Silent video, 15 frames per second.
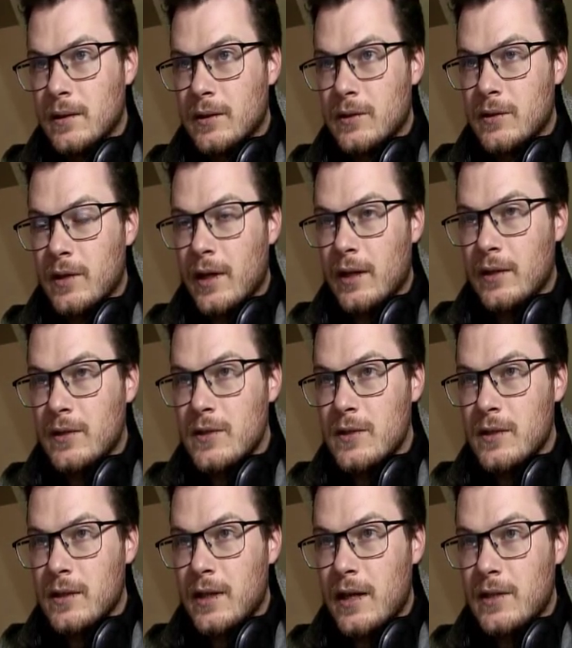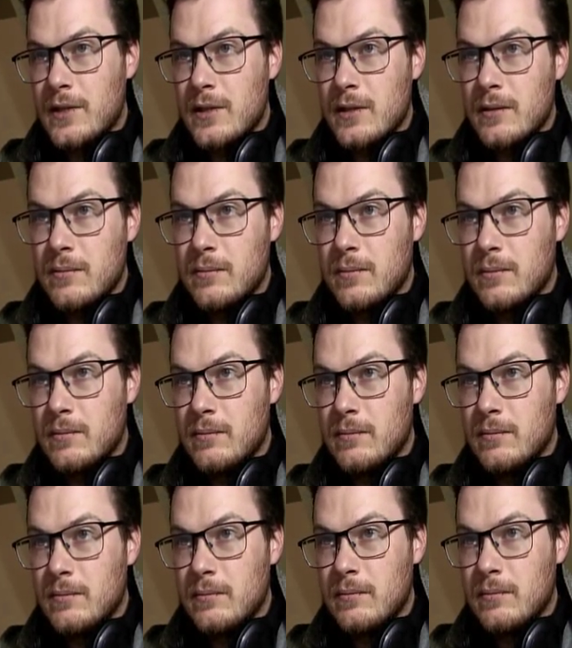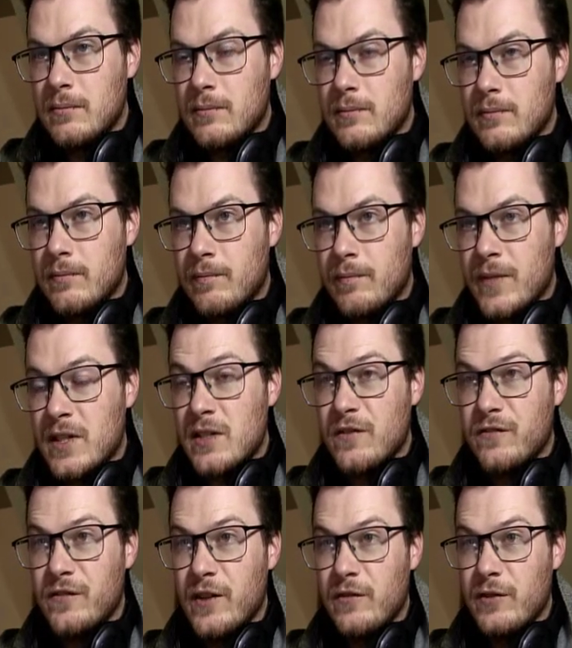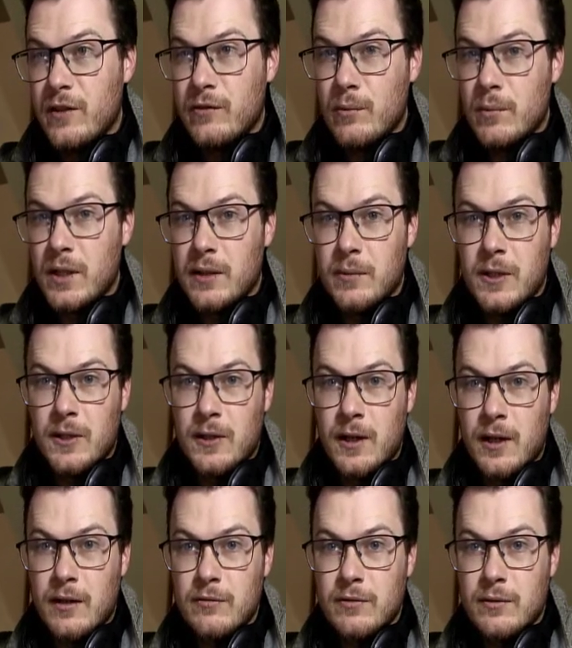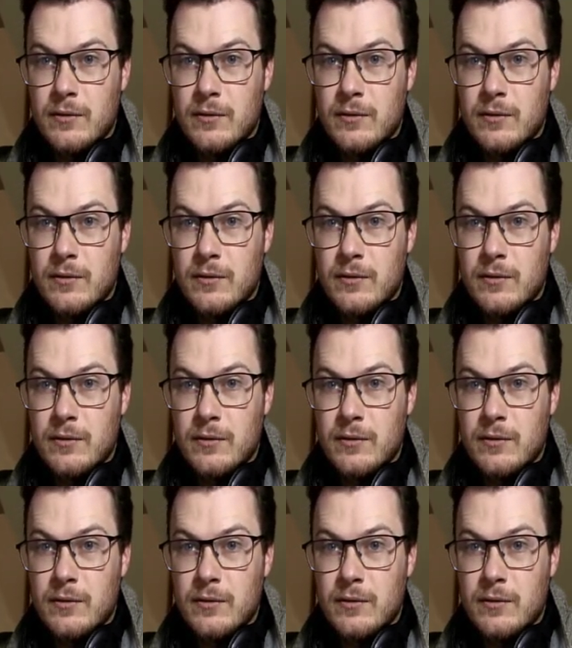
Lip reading: So that is less than that's a fifth of a millimeter off.